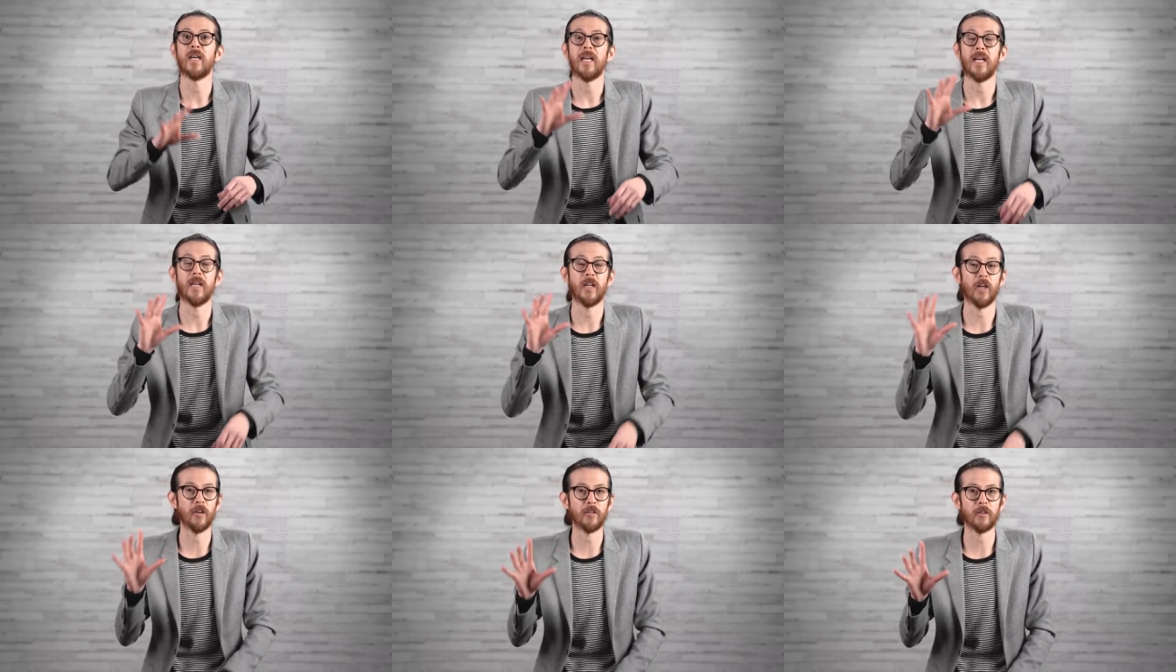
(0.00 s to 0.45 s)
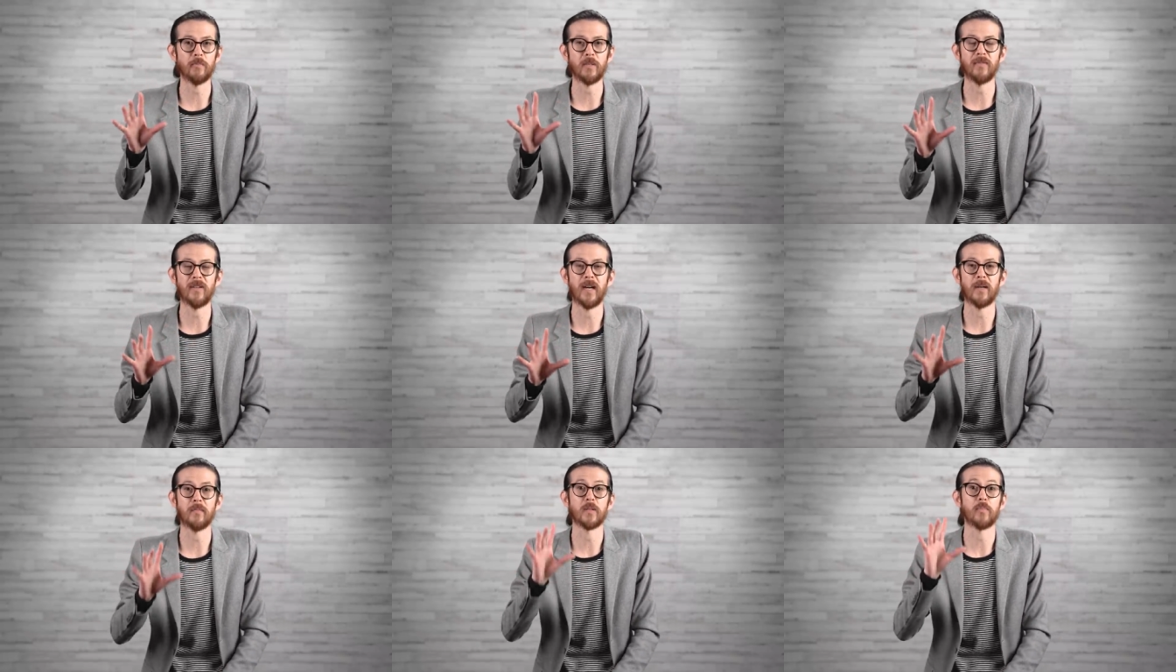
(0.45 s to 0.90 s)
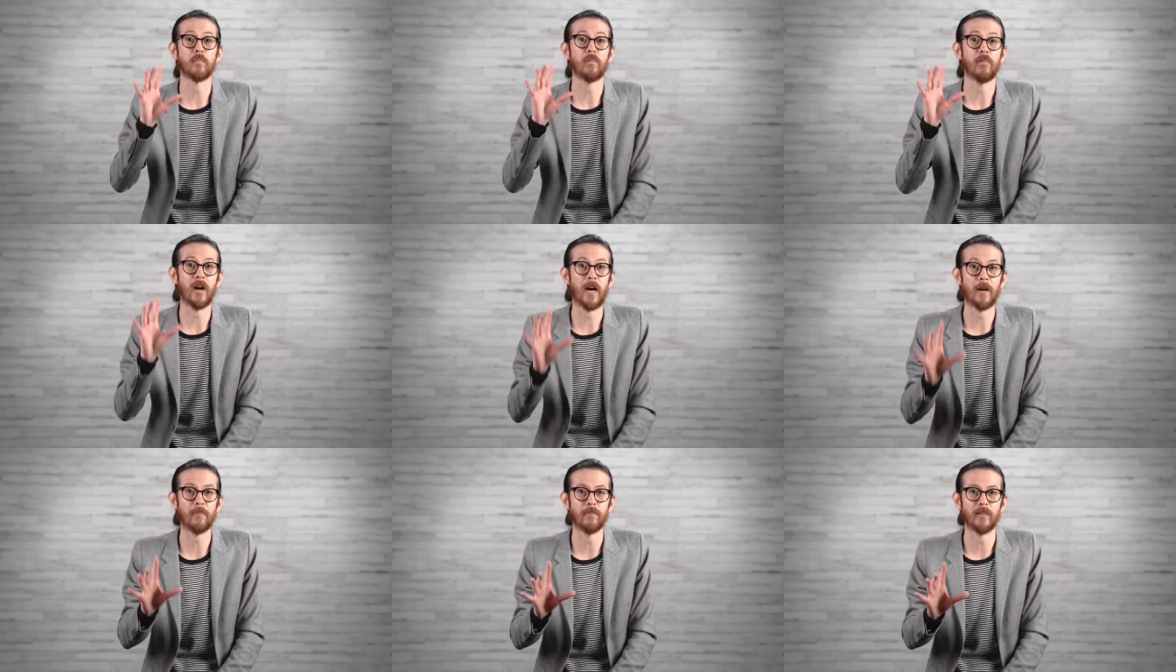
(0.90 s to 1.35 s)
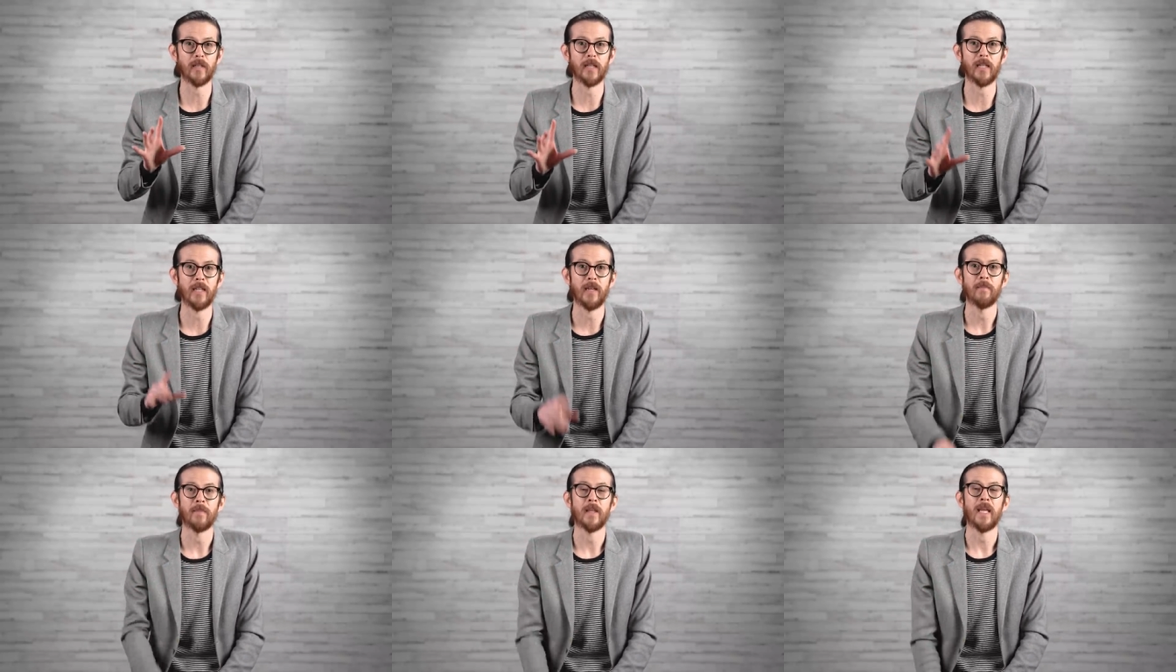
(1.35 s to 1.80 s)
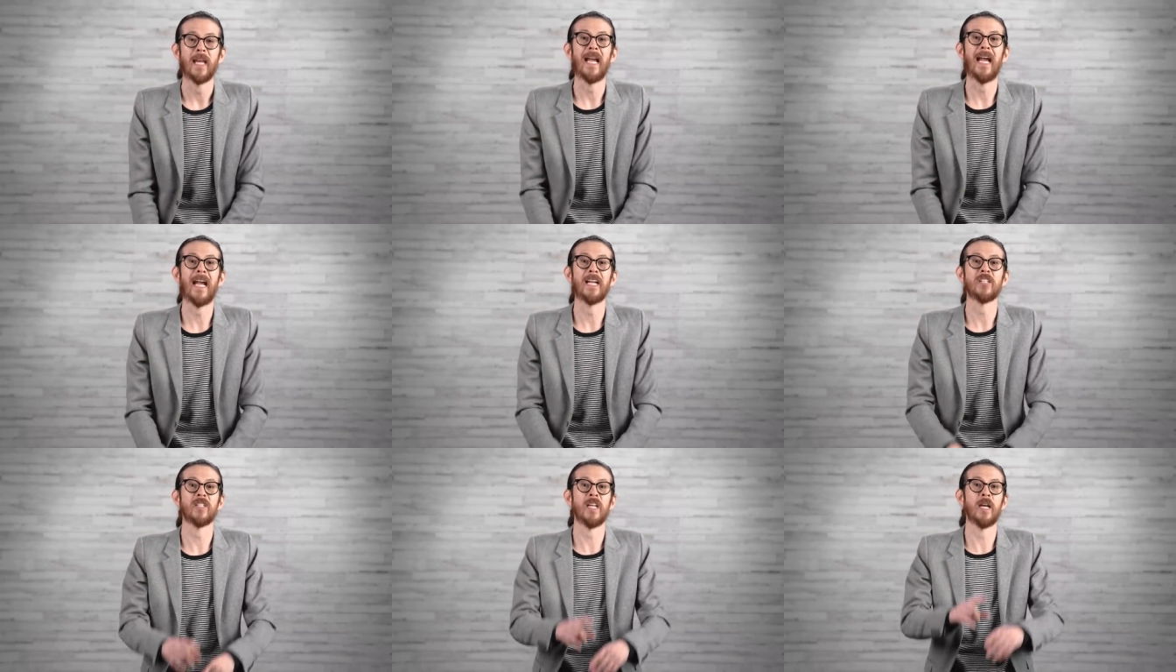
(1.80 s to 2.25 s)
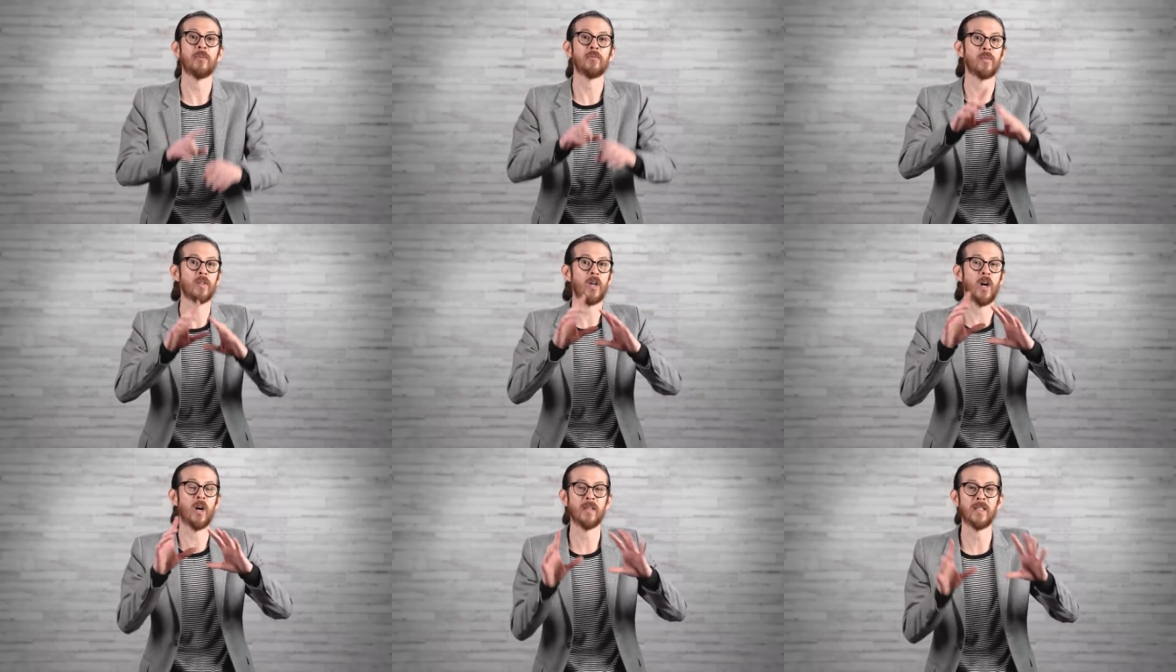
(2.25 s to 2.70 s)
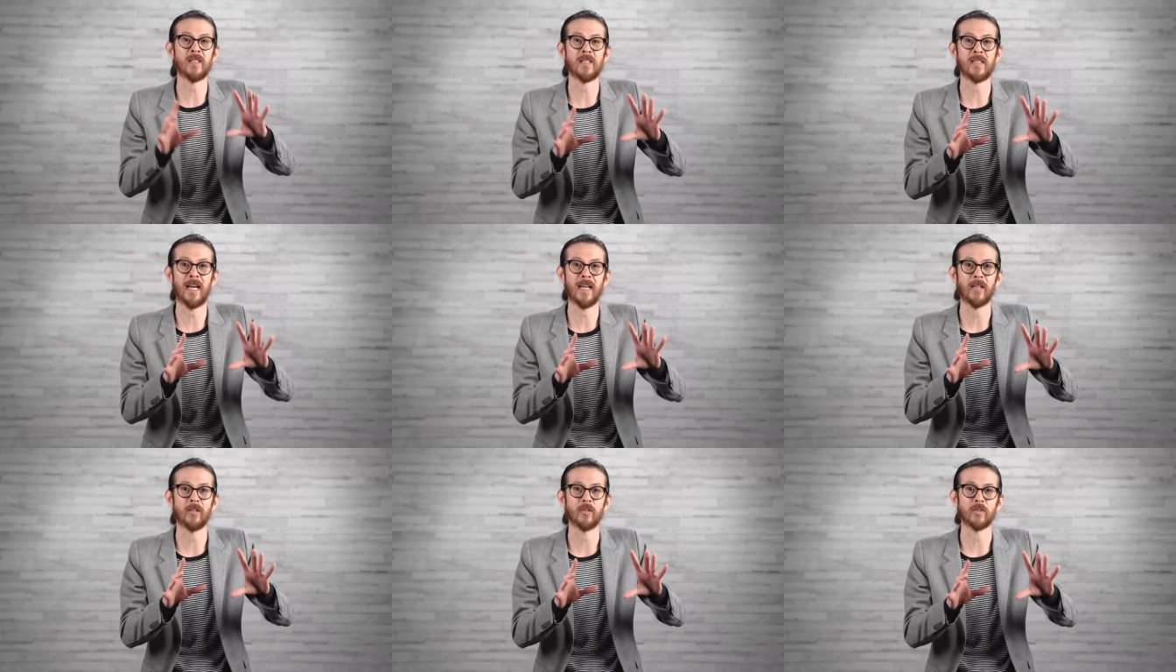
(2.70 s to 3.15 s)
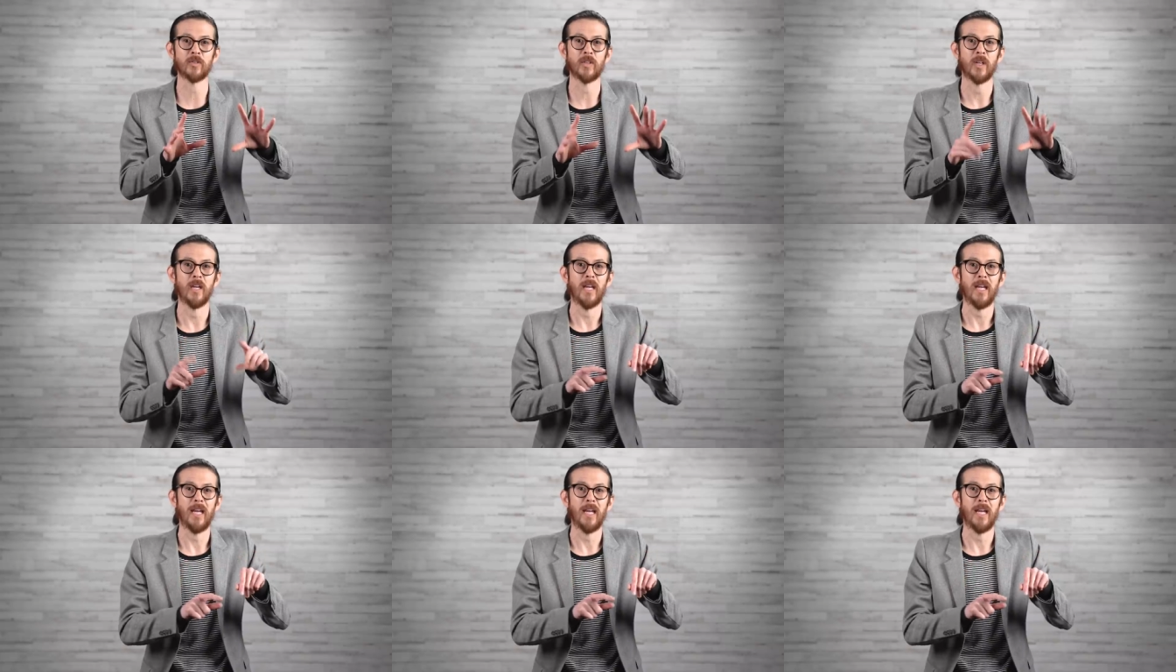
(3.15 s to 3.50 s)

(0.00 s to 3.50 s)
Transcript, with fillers: and other B vitamins properly, actually helps with all these cycles.